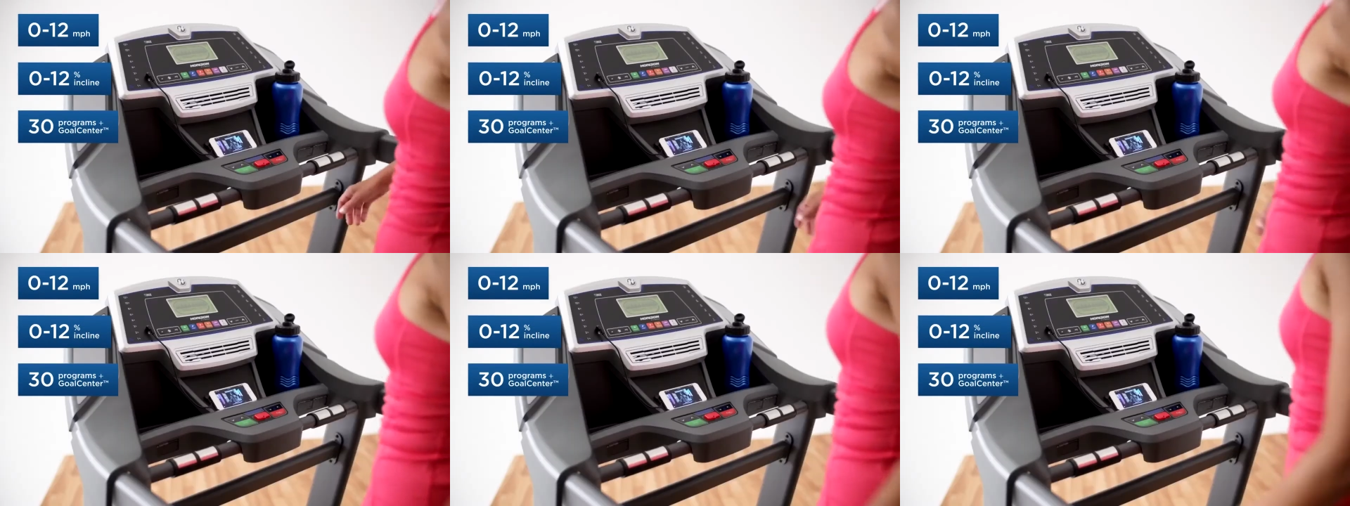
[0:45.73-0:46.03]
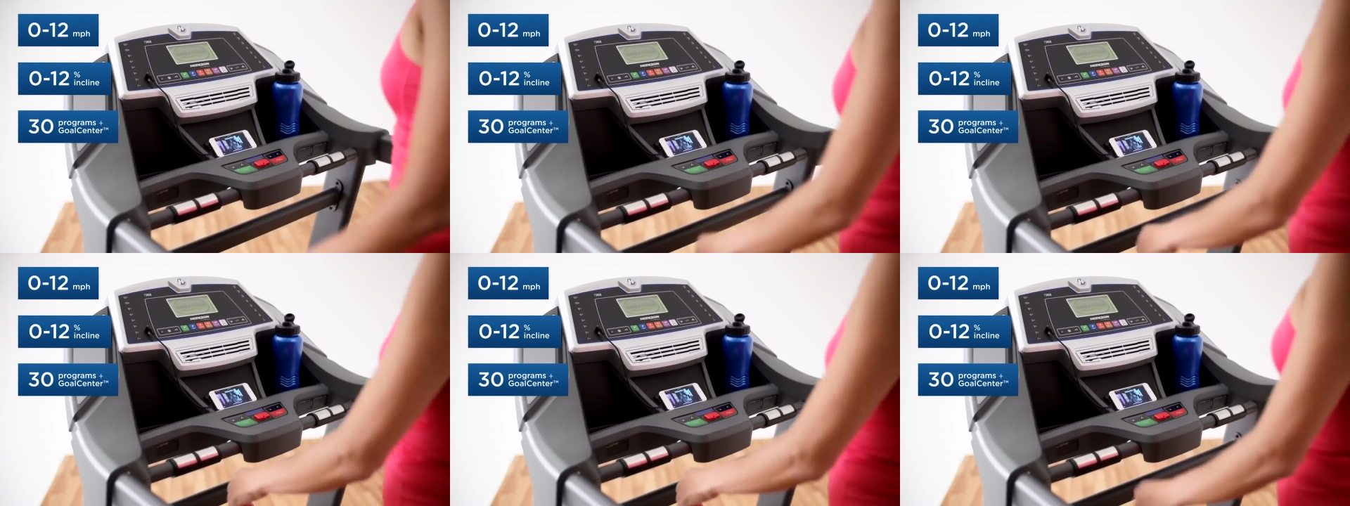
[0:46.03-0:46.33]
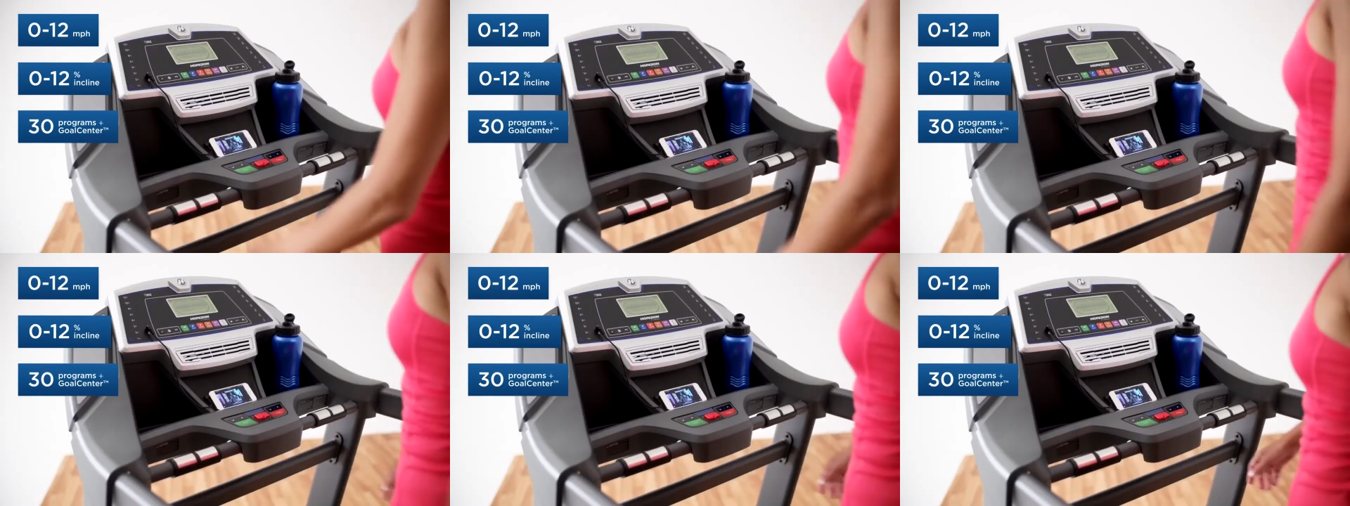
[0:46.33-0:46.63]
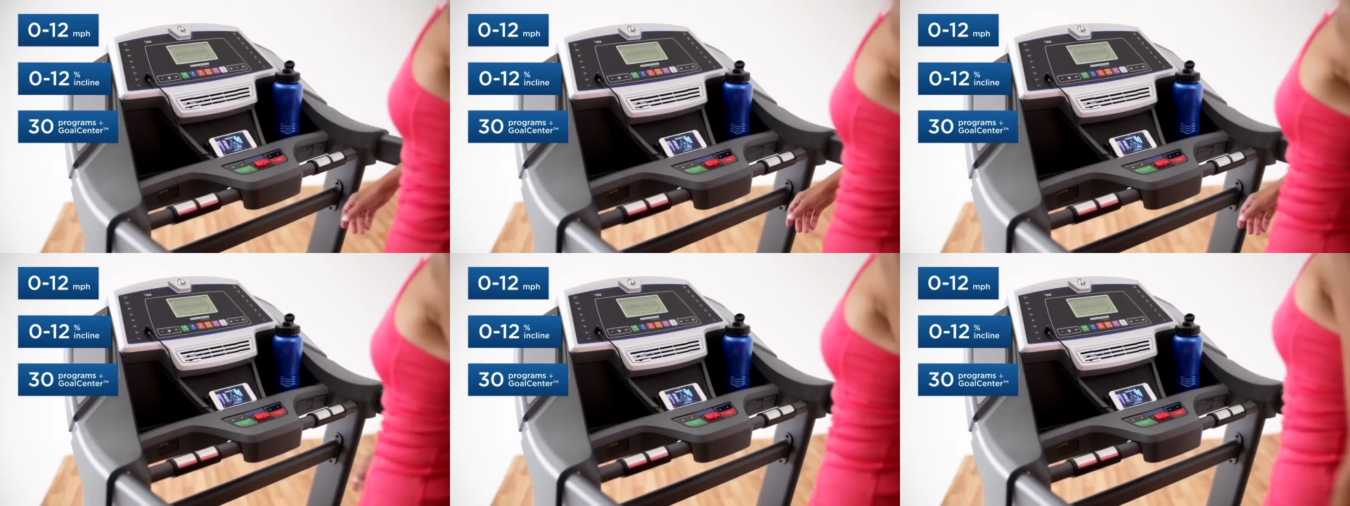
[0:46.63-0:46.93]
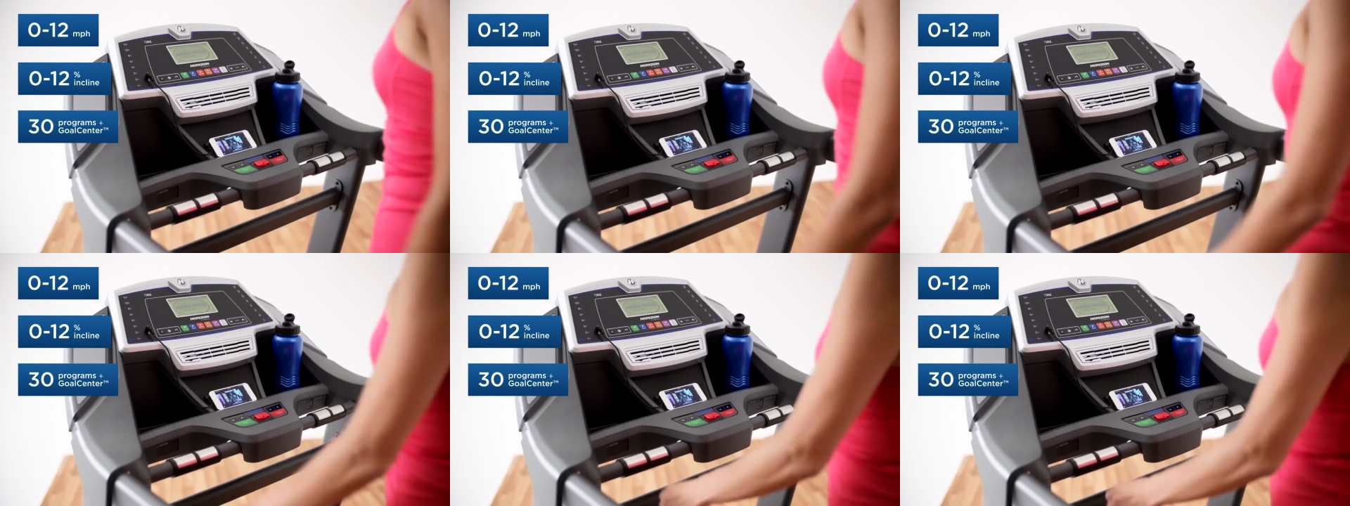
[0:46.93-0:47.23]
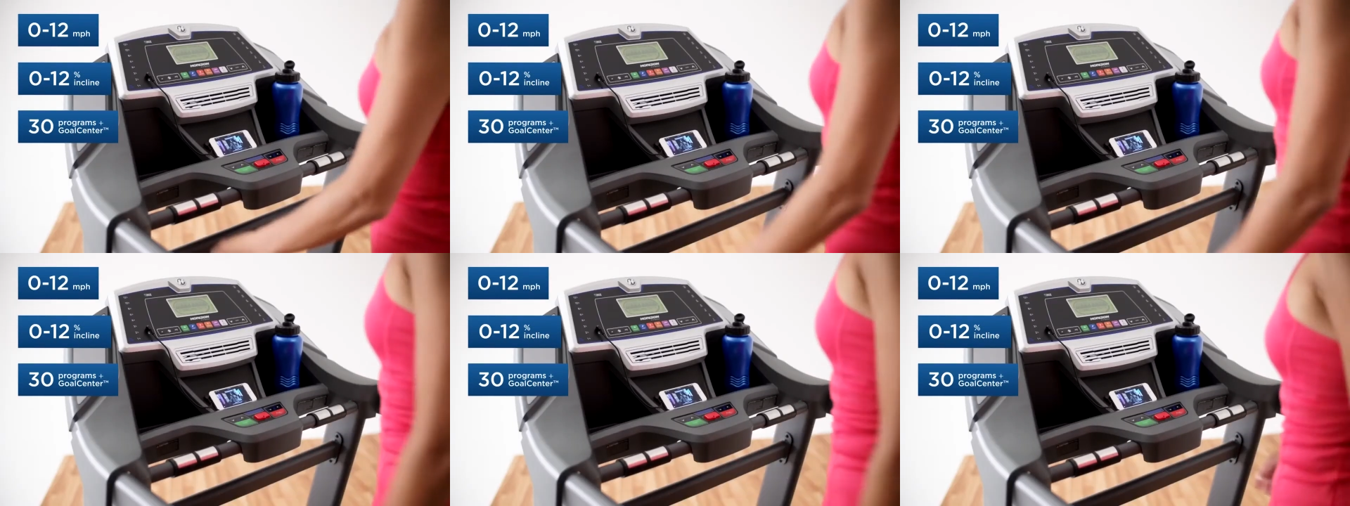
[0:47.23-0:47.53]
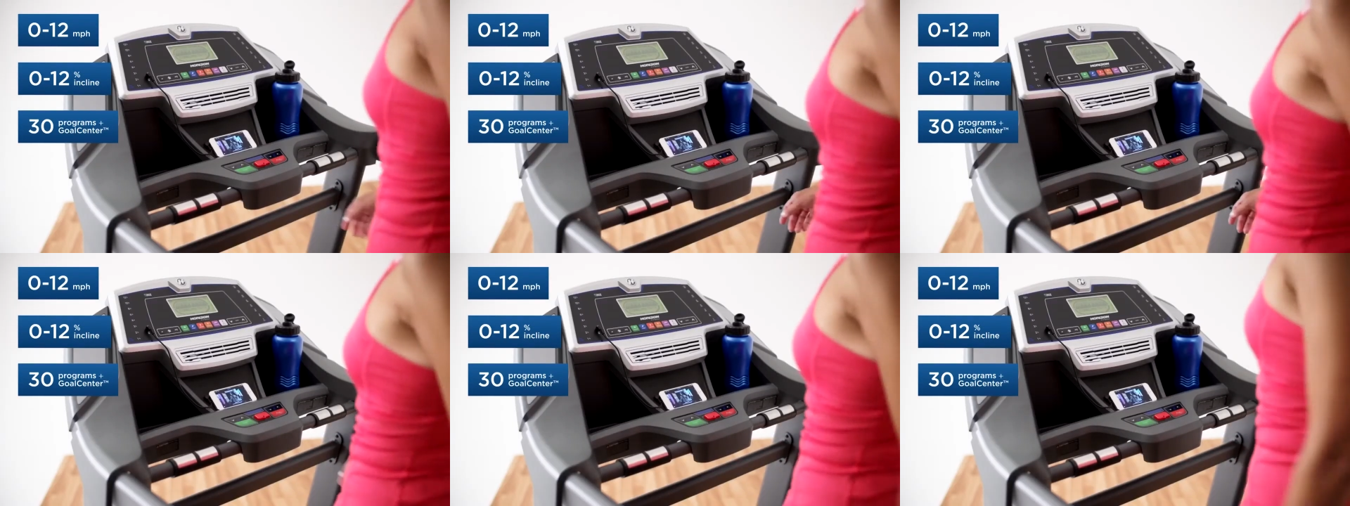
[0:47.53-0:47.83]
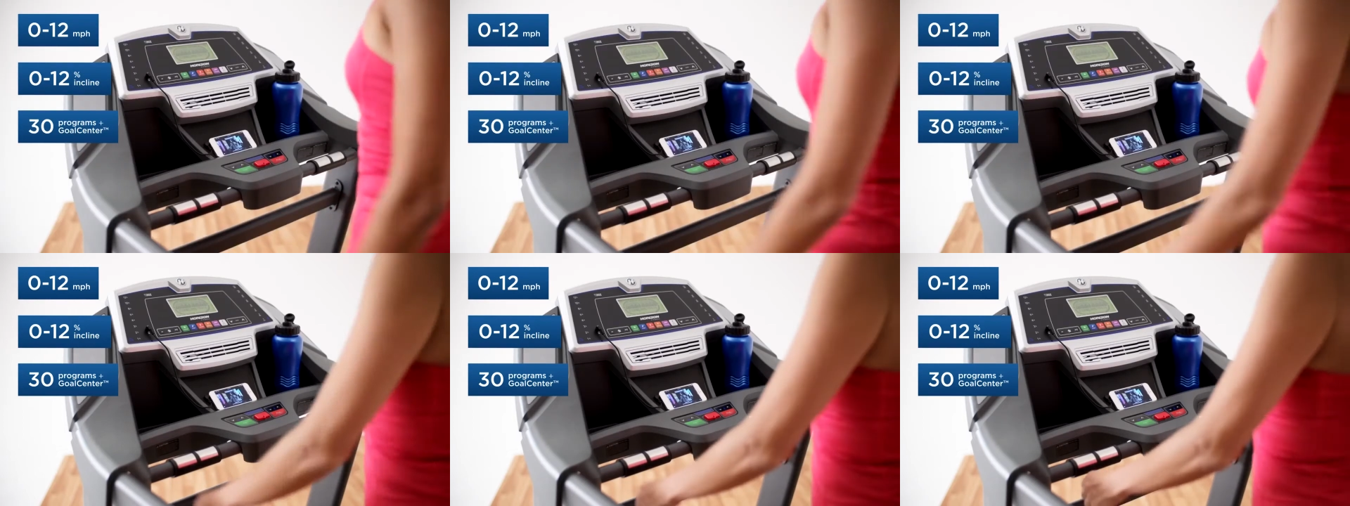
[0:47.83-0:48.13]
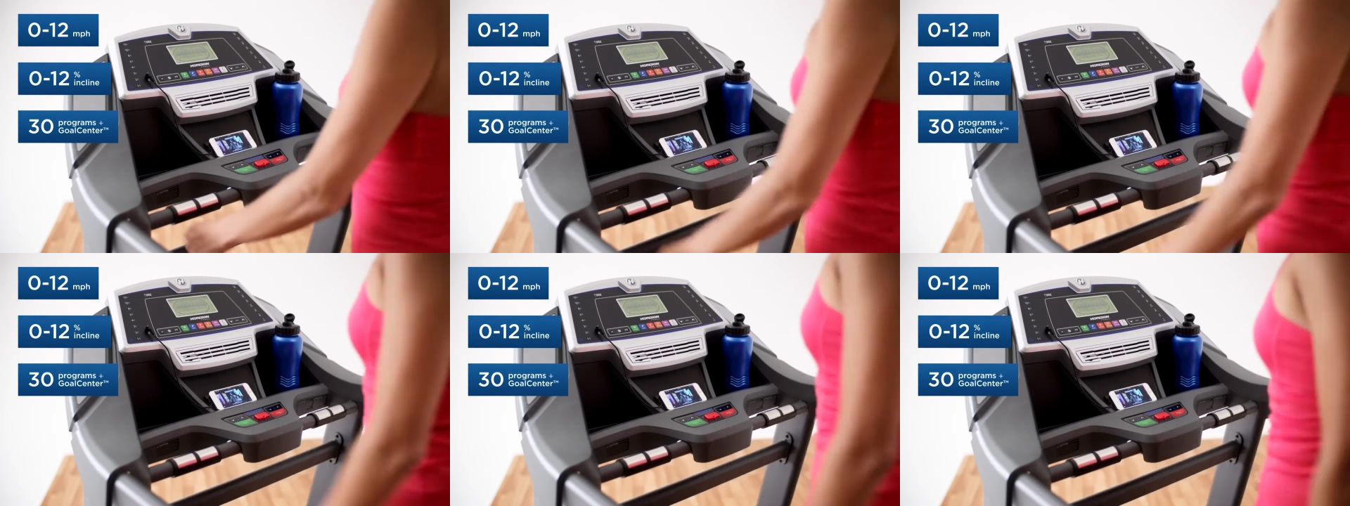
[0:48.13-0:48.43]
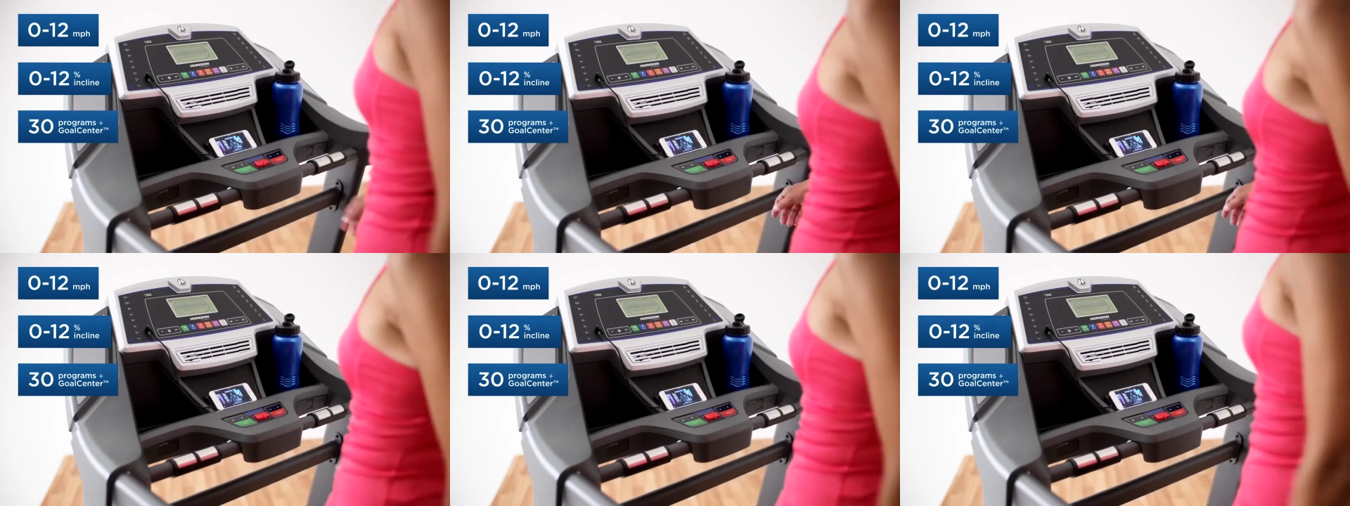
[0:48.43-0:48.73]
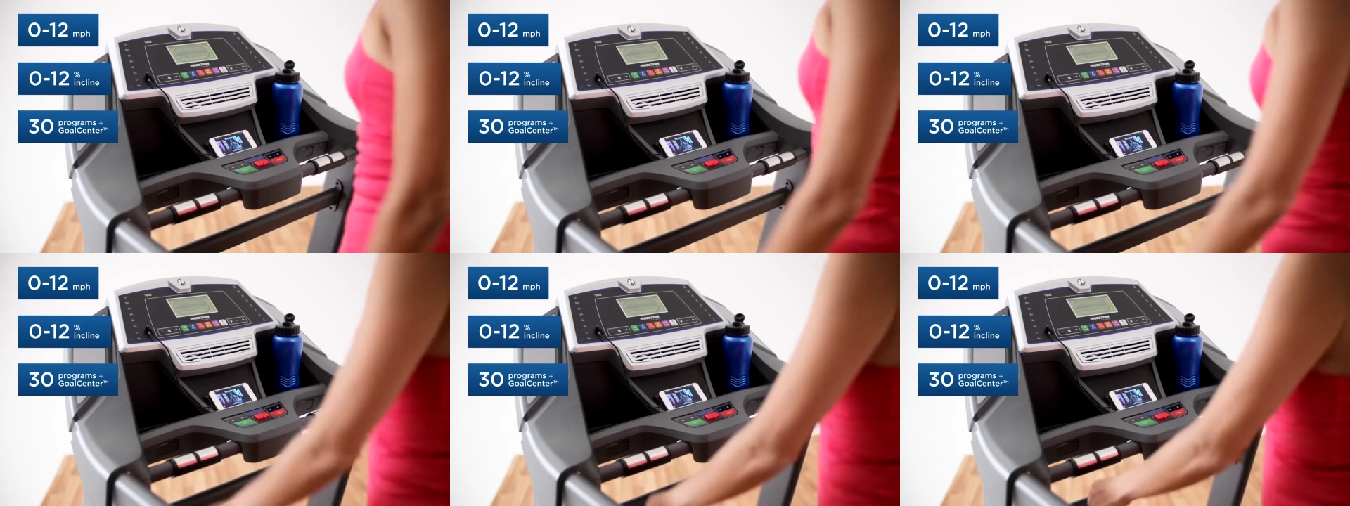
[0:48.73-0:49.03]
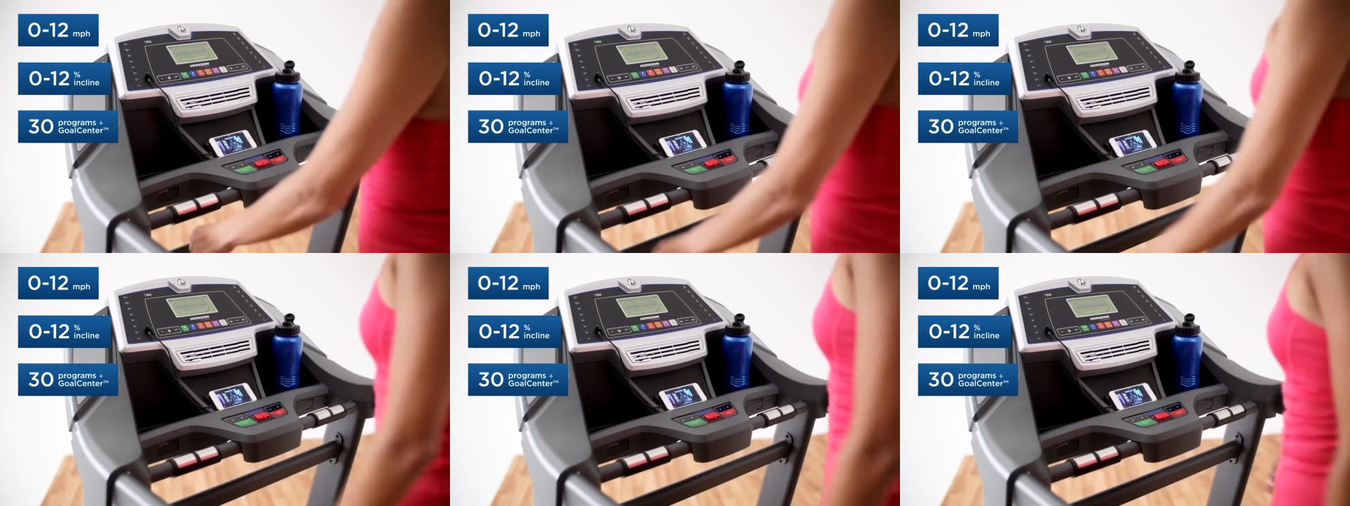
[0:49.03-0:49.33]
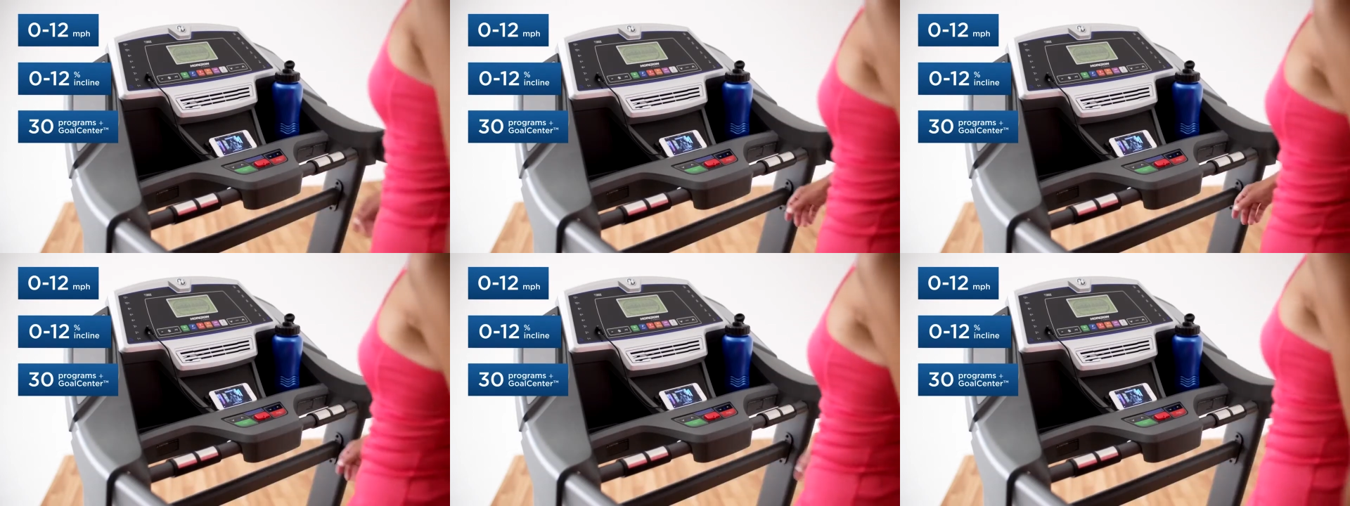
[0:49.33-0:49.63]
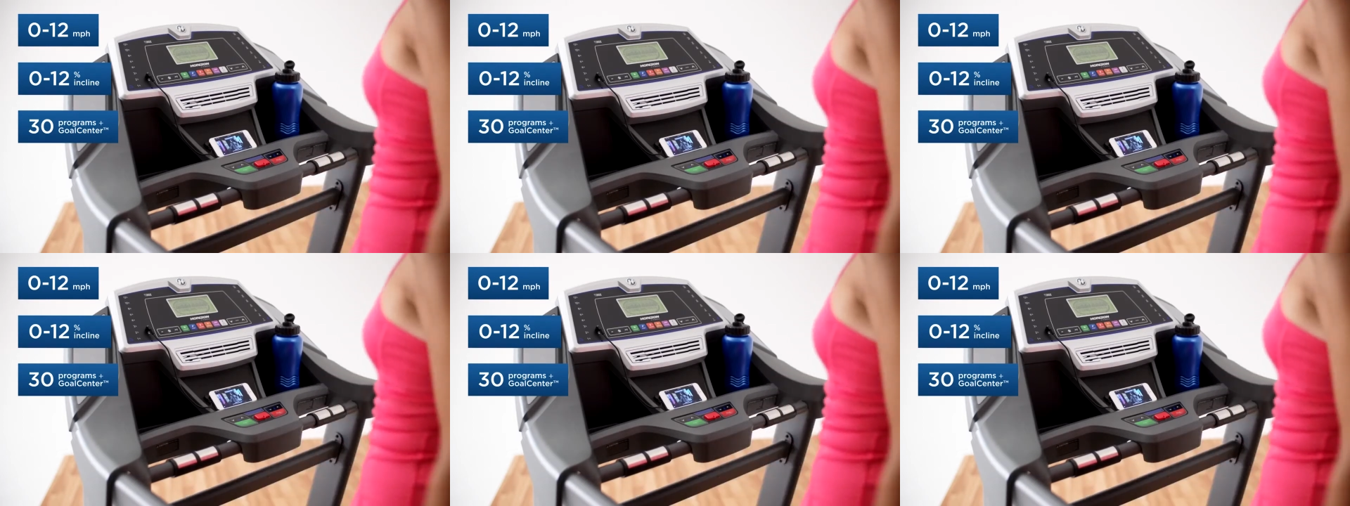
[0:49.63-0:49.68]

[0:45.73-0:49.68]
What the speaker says: [unreadable: no face in view]